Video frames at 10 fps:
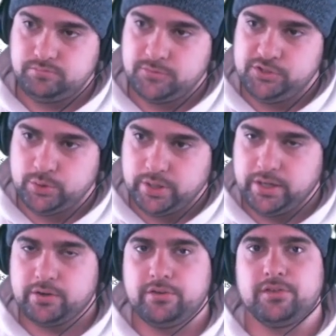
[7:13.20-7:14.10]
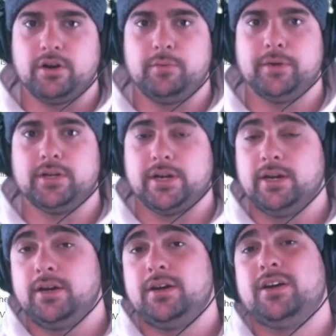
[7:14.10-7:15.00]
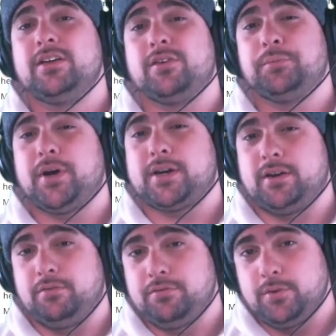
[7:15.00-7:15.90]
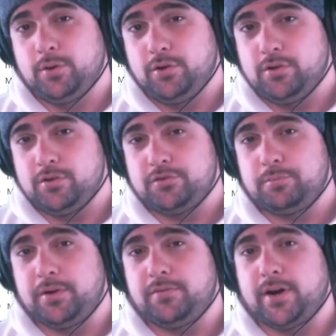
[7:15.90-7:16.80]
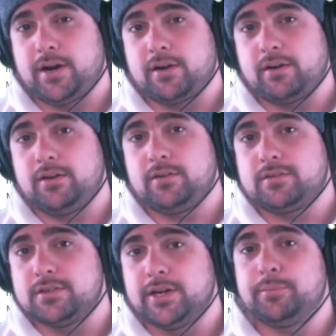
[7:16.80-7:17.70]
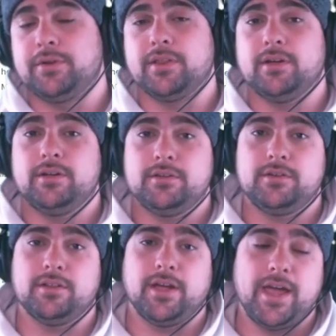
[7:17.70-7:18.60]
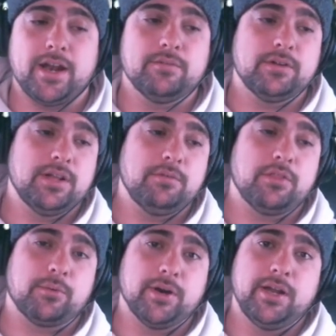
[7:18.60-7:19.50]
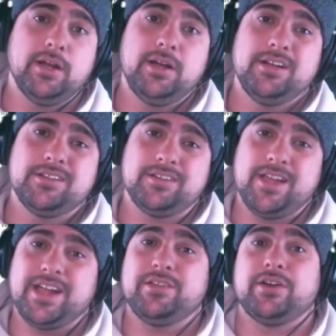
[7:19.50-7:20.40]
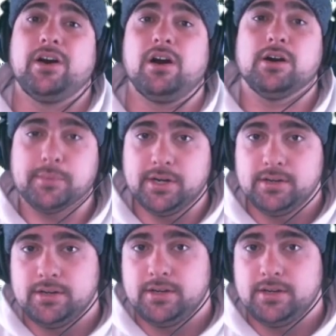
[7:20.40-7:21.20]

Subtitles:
so they increased the durability. So I'm talking a full Spitfire clip to the head of a level 3 to take out their armor.